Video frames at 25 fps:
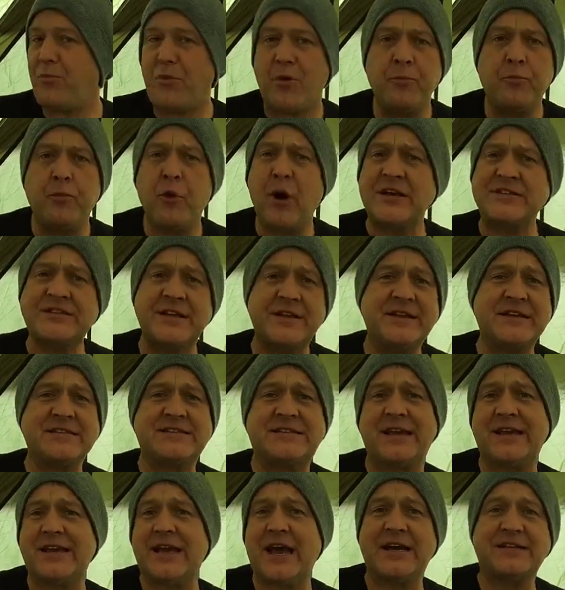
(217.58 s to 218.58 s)
price on this
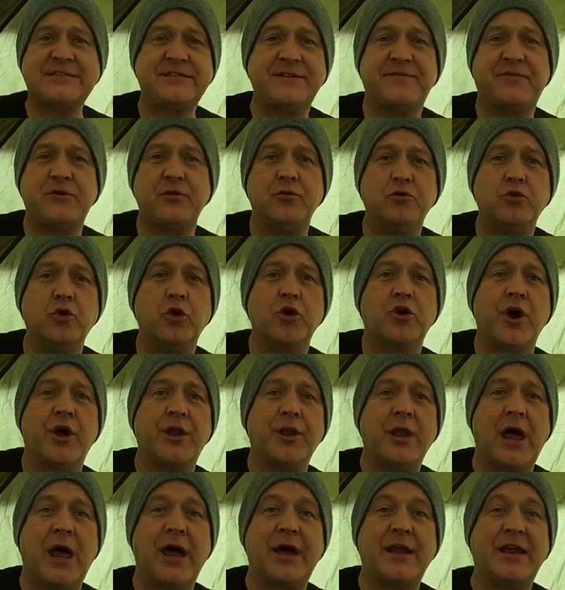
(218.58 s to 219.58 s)
tent, guys, if you look
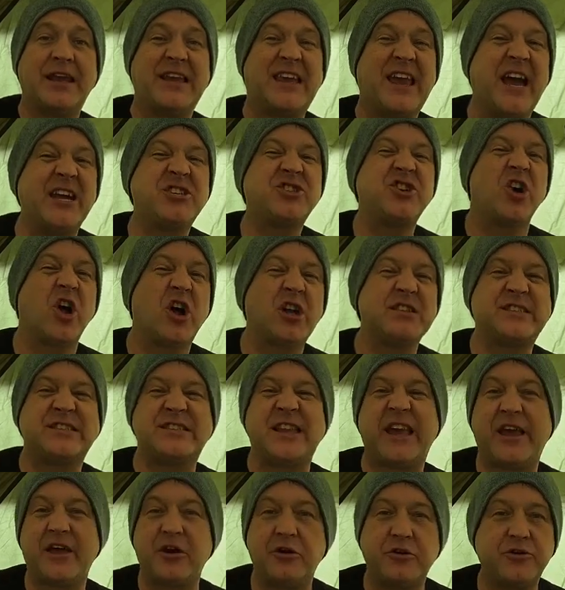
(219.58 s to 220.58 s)
online and catch it on
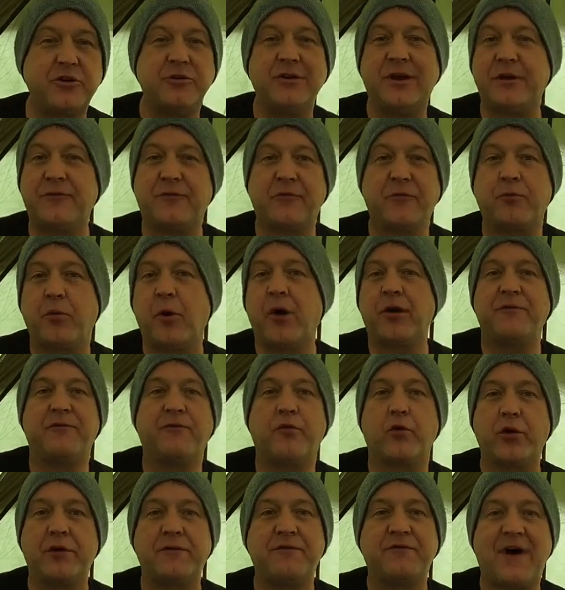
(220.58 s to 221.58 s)
sale, you can get it for probably
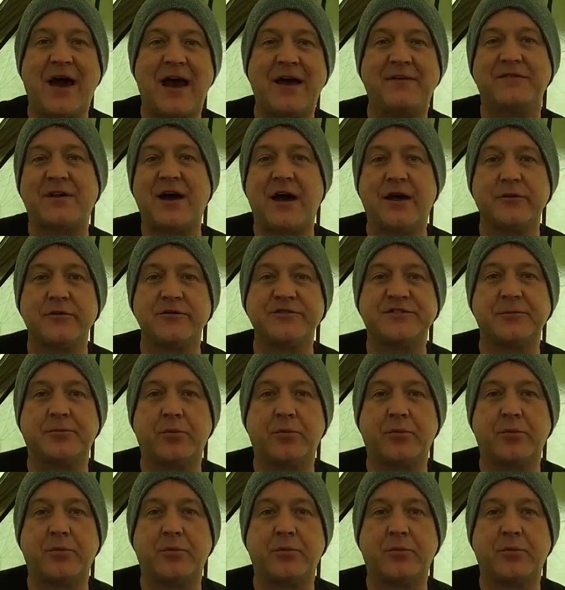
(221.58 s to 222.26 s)
$45.